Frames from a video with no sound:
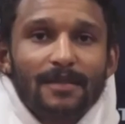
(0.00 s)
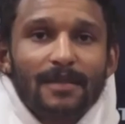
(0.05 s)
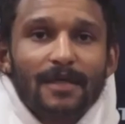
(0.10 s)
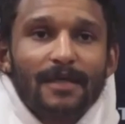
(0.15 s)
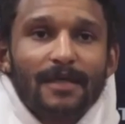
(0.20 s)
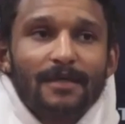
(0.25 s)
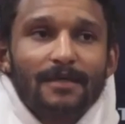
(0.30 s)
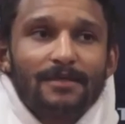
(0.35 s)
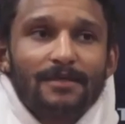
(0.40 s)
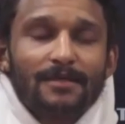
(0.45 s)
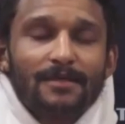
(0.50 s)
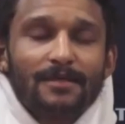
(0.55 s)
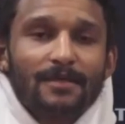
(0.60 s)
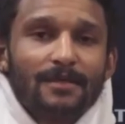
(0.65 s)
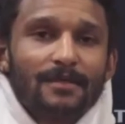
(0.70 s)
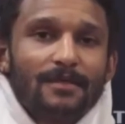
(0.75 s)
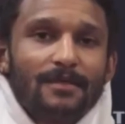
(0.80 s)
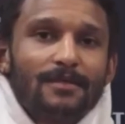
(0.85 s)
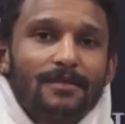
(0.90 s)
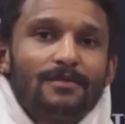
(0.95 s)
a guy that's
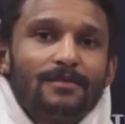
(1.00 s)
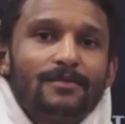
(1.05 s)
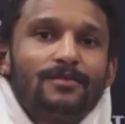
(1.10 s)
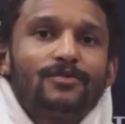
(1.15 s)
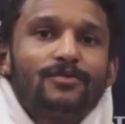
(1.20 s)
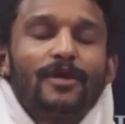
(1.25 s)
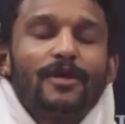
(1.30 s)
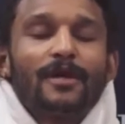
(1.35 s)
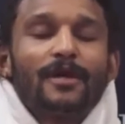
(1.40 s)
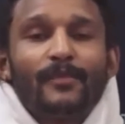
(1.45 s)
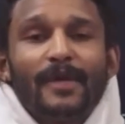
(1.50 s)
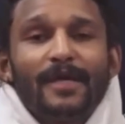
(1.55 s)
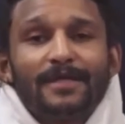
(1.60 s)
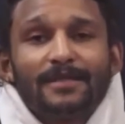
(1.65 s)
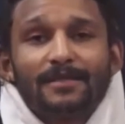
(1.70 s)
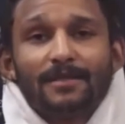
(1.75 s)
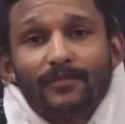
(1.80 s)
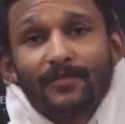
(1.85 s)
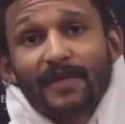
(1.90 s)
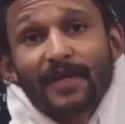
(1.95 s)
gonna try to make
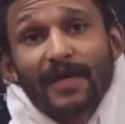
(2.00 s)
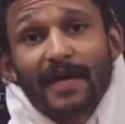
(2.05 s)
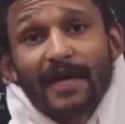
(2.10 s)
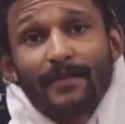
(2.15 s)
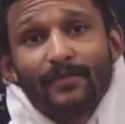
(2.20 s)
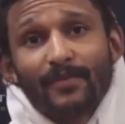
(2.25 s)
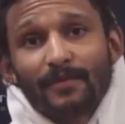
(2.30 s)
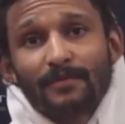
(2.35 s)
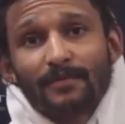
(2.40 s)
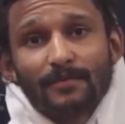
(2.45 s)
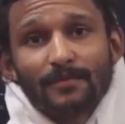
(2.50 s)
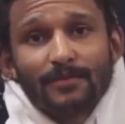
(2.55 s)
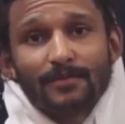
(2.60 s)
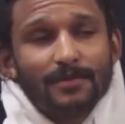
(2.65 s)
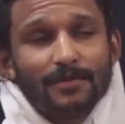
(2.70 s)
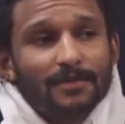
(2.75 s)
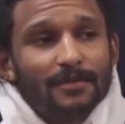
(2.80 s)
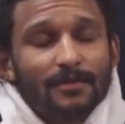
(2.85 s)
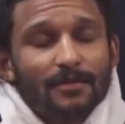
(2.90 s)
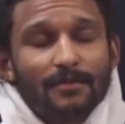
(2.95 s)
something happen which
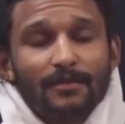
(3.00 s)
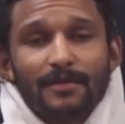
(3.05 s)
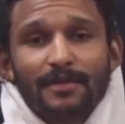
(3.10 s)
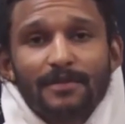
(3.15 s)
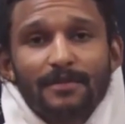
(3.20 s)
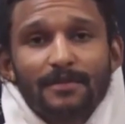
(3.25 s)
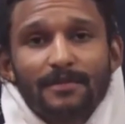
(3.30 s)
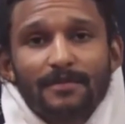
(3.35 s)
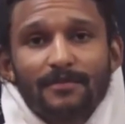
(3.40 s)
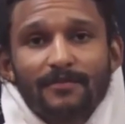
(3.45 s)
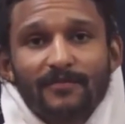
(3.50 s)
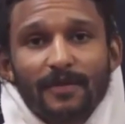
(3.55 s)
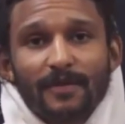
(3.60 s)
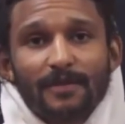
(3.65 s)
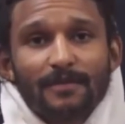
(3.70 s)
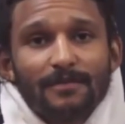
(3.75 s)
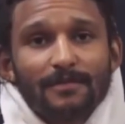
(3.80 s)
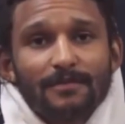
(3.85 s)
is always fun